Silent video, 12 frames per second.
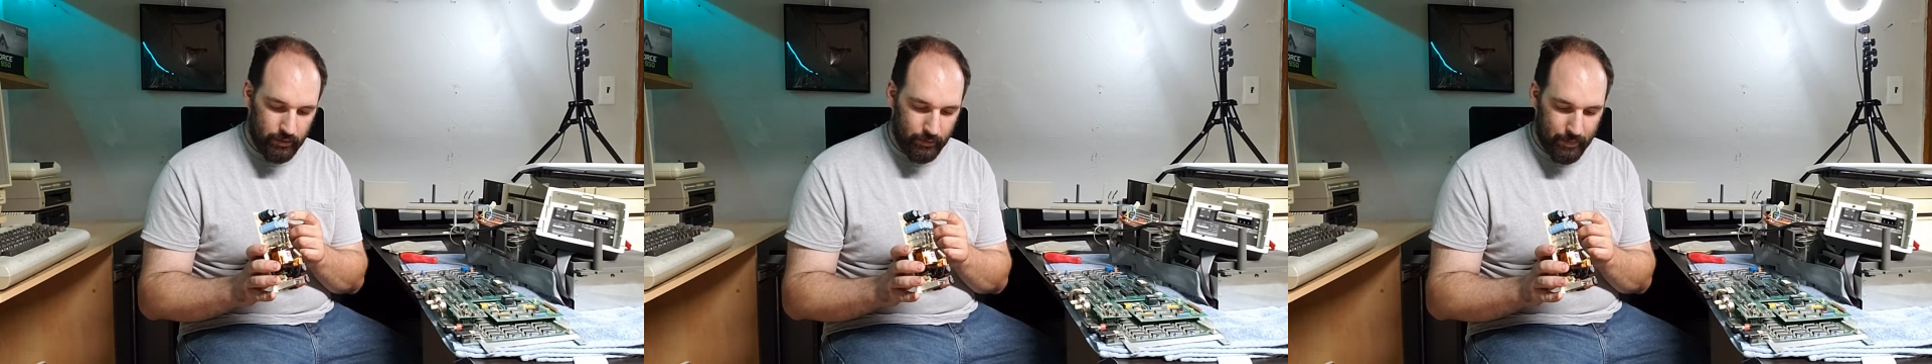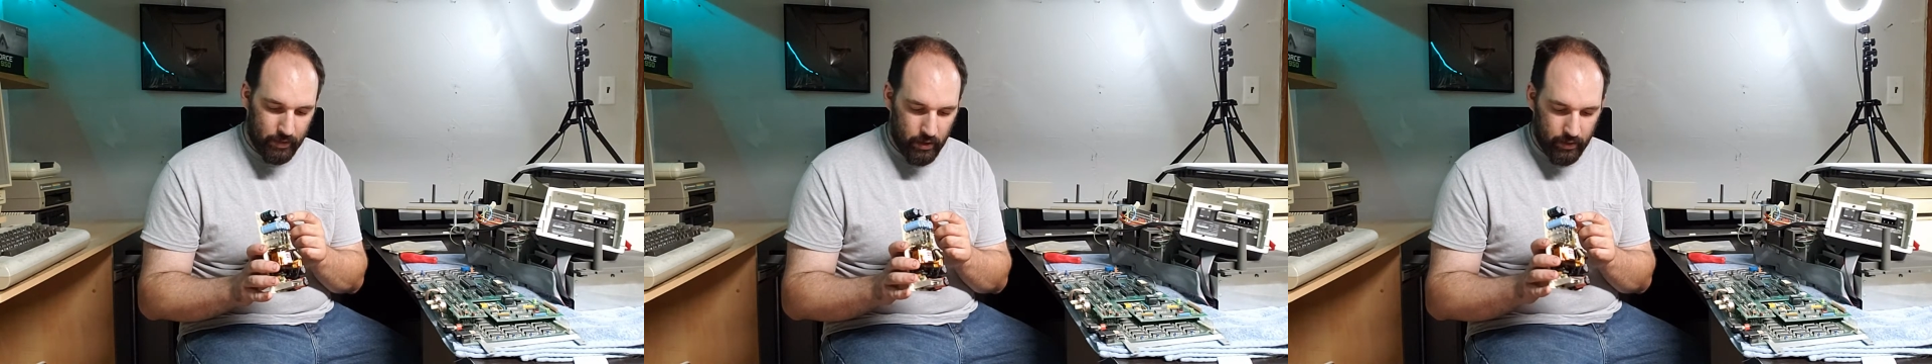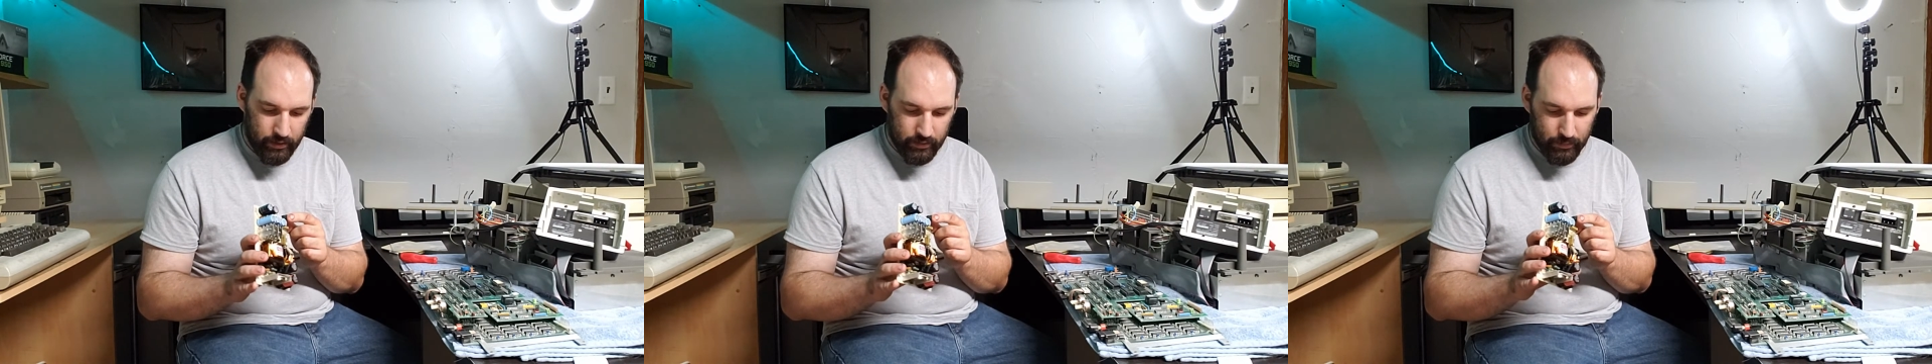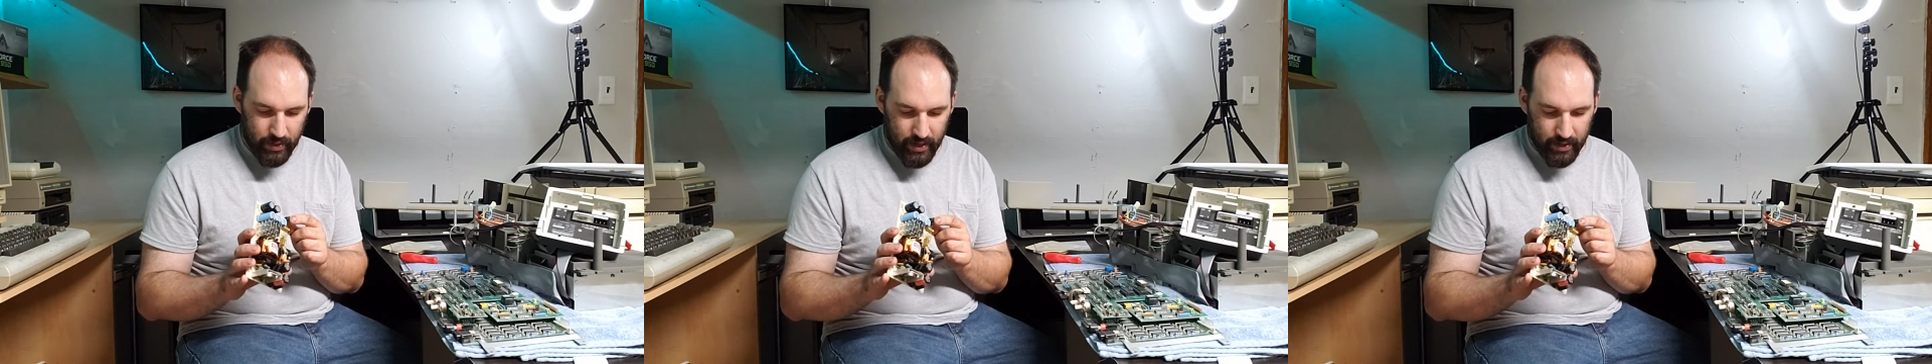I'm going to be talking to
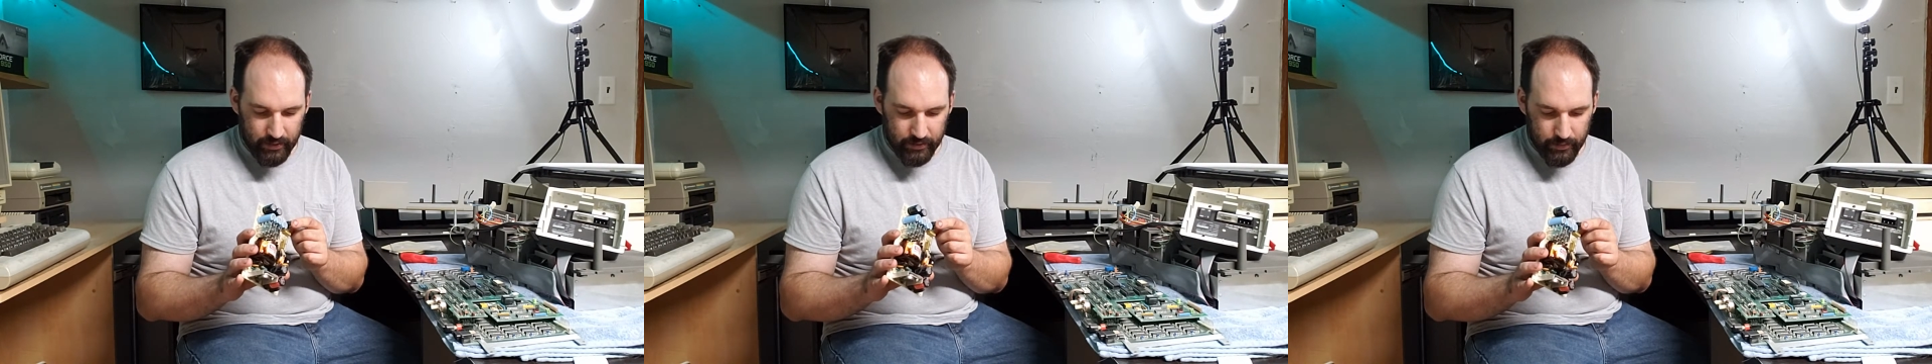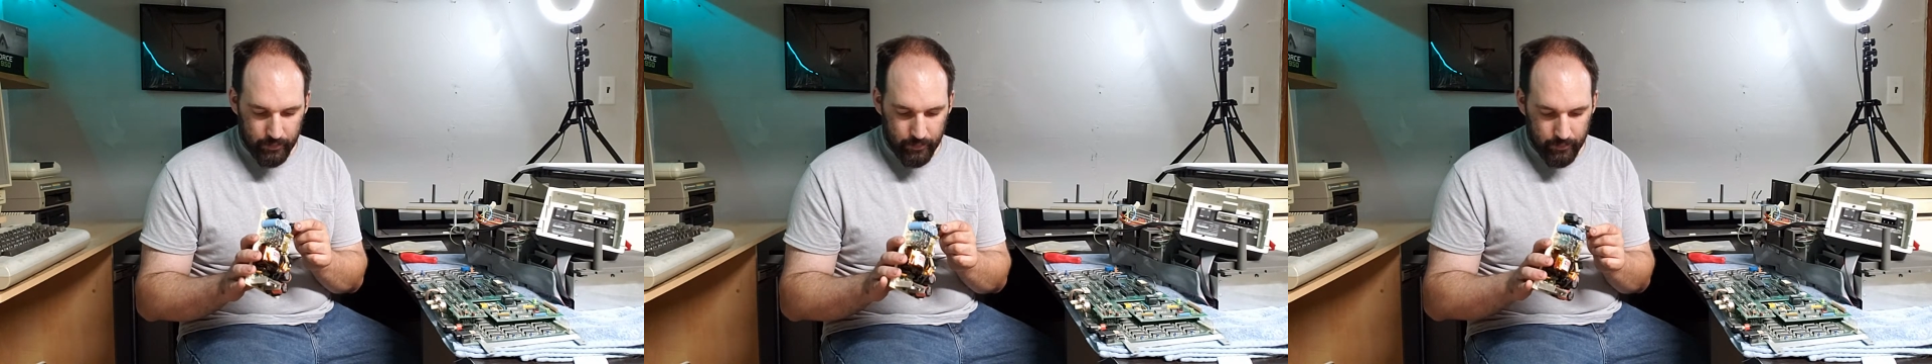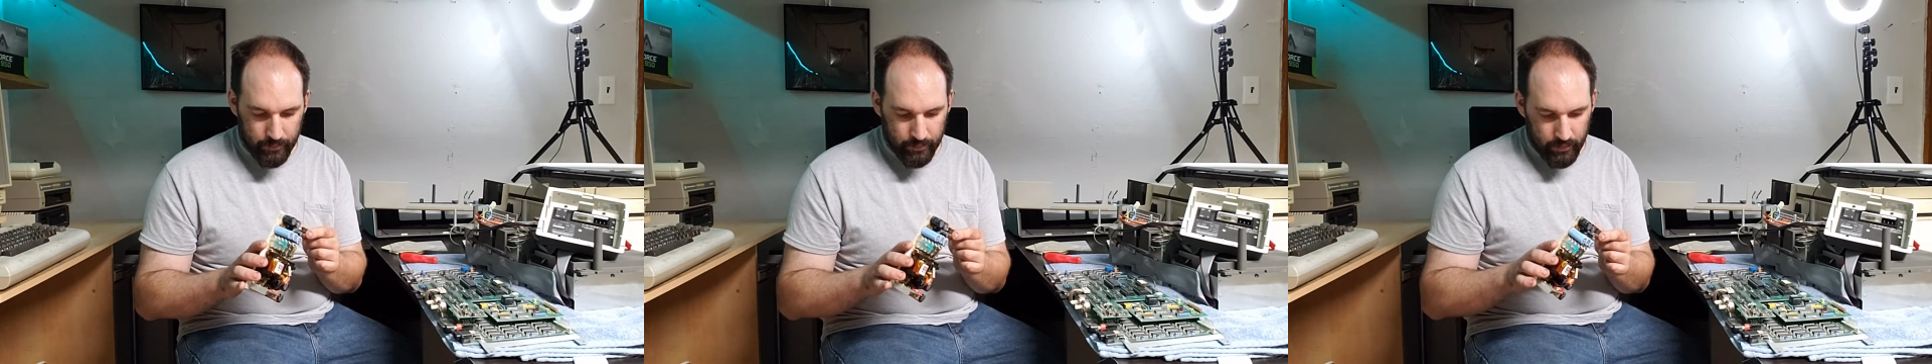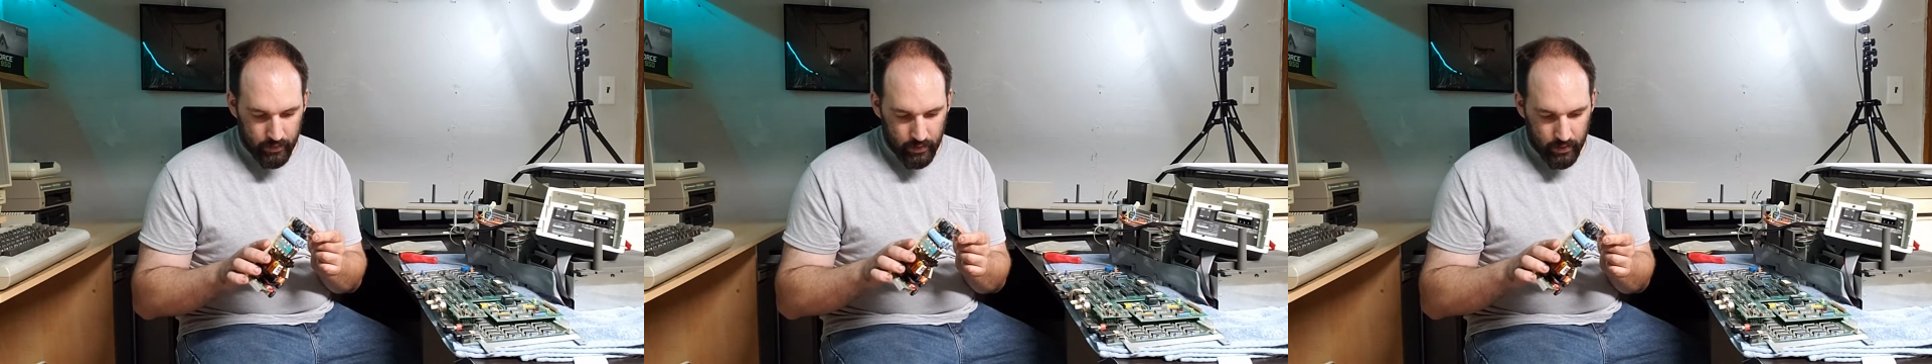some guys
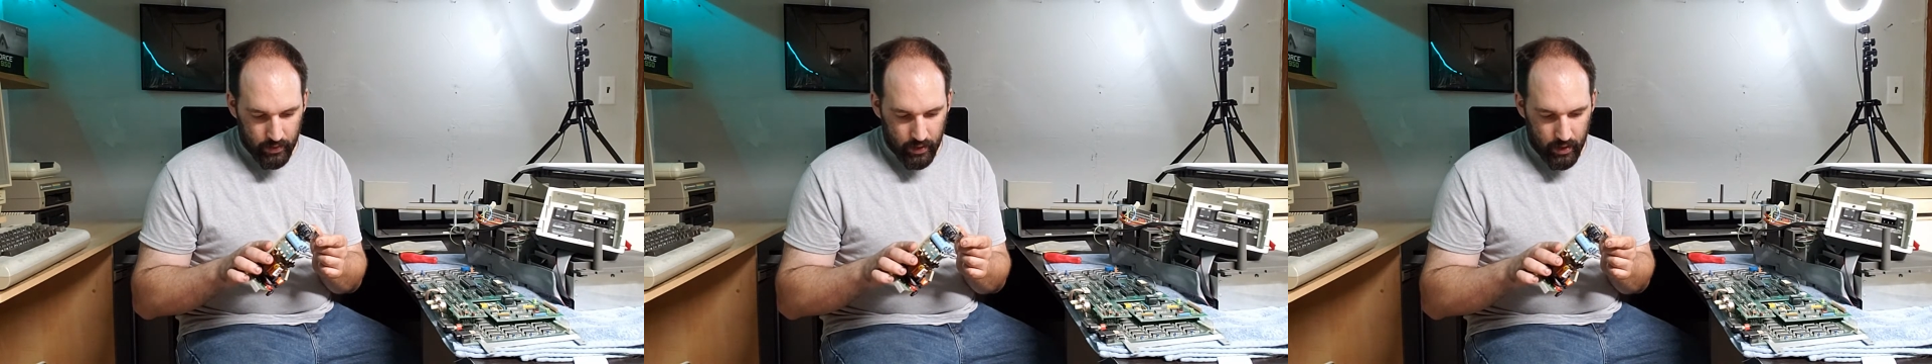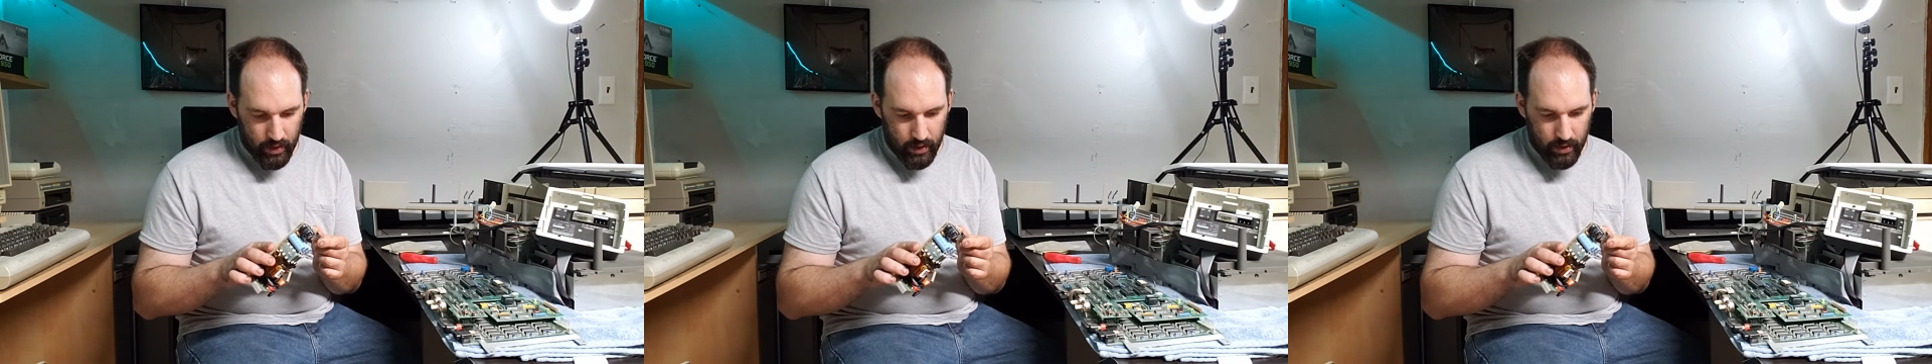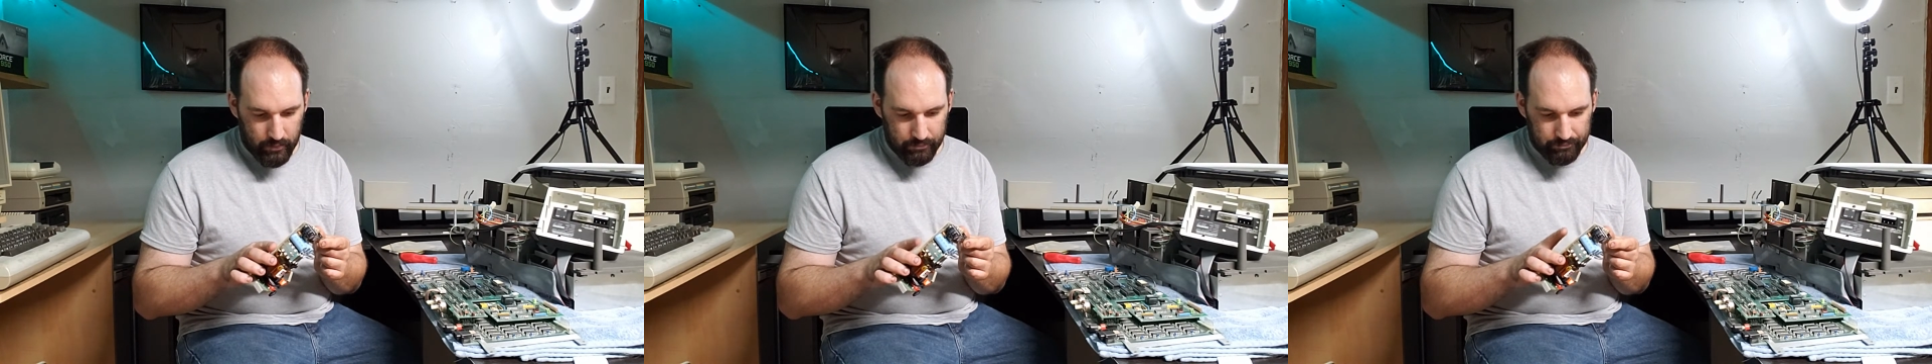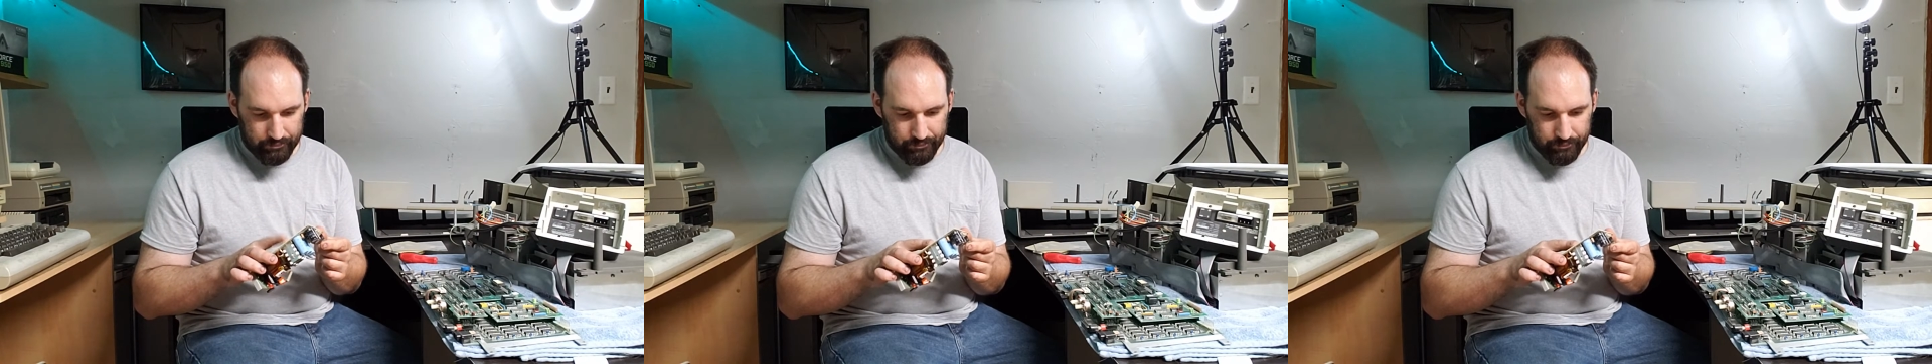on